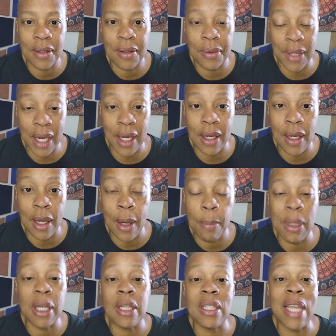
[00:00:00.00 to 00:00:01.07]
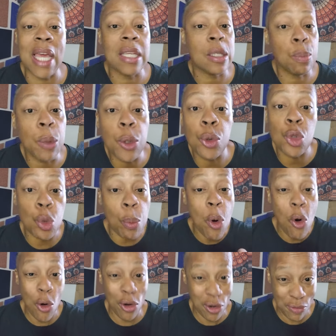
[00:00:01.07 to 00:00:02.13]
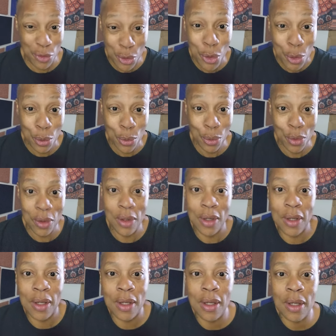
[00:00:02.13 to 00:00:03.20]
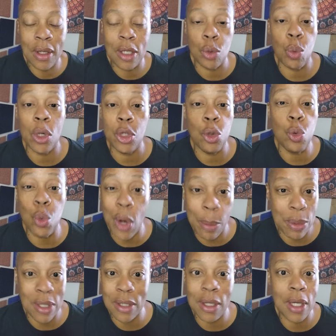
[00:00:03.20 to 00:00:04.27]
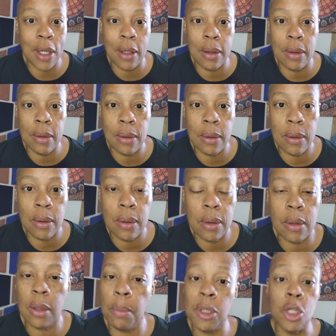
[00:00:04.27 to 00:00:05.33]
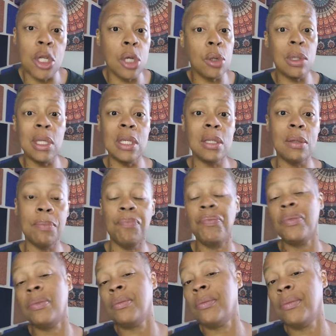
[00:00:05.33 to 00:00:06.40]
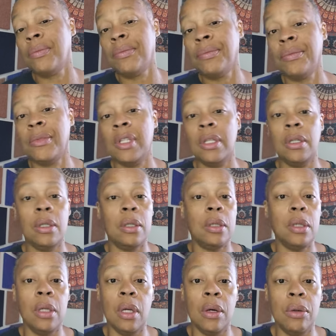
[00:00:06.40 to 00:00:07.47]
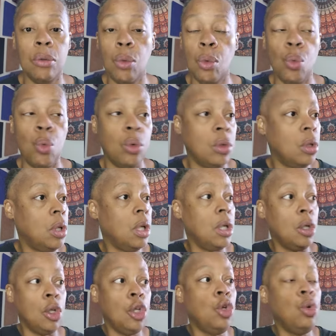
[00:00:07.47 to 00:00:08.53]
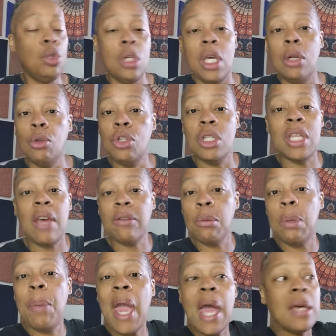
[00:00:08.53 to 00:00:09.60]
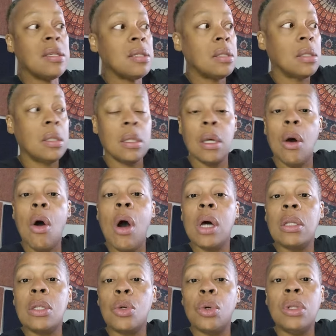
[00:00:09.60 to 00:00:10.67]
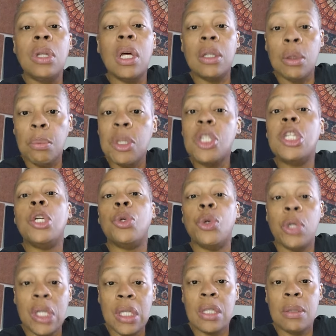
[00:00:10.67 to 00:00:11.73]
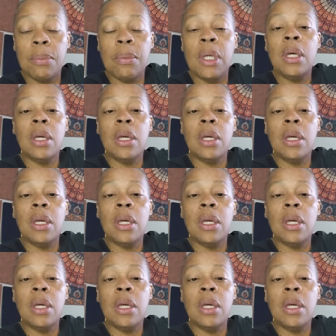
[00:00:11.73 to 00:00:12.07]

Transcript: Okay, because that spiritual part of you is what you represent. The materialism, you know, it you it'll just have to be passed on to another materialism.